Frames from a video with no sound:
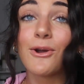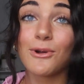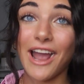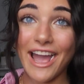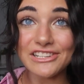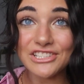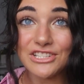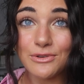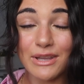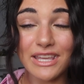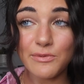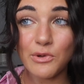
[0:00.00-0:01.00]
We're actually
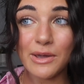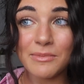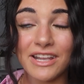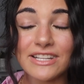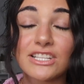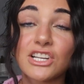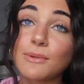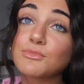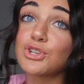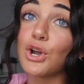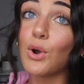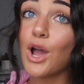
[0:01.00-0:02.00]
doing a giveaway on my Instagram,
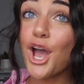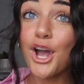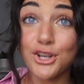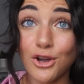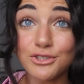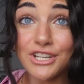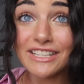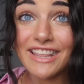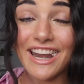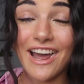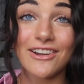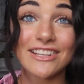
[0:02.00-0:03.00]
so go check
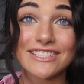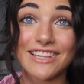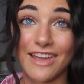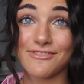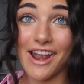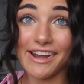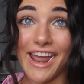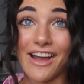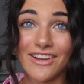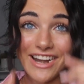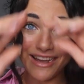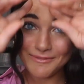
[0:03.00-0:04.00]
that out. It's live right
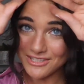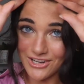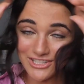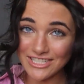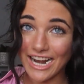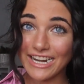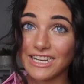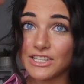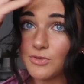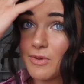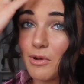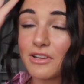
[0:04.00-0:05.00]
now, and I'm so excited
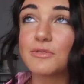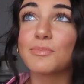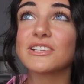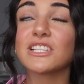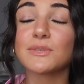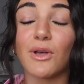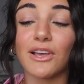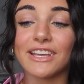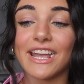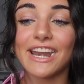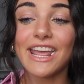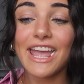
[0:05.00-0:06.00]
to be working with Princess Polly
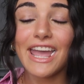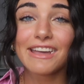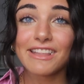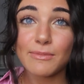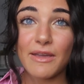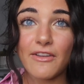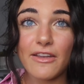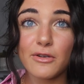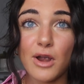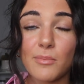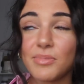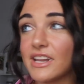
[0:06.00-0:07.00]
again. They're my
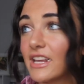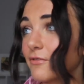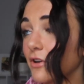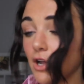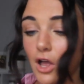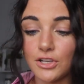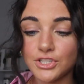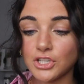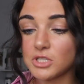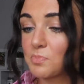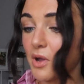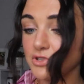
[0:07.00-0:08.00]
favorite company for college
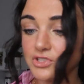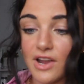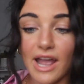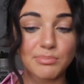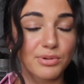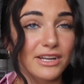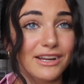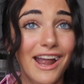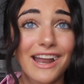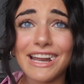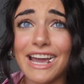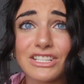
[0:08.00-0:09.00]
girls, post-grad,
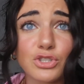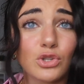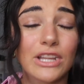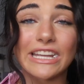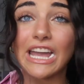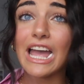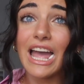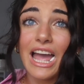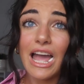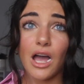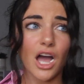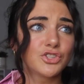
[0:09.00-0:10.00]
pre-grad, high school, like
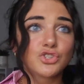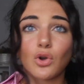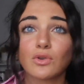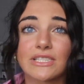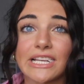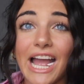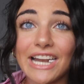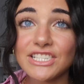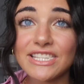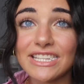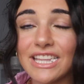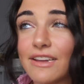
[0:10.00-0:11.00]
adults. Like, I
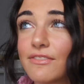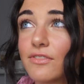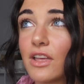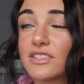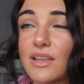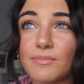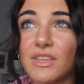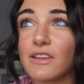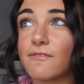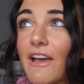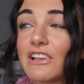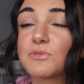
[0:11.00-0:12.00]
just think they have
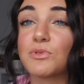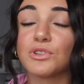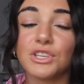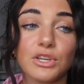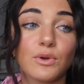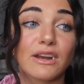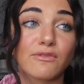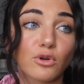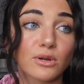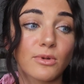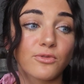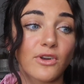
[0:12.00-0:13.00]
something fashionable, cute, and
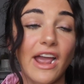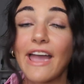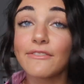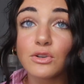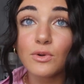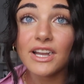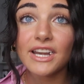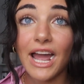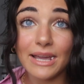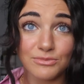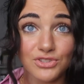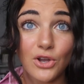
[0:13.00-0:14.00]
affordable for everyone.
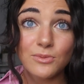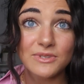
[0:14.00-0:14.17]
I'm so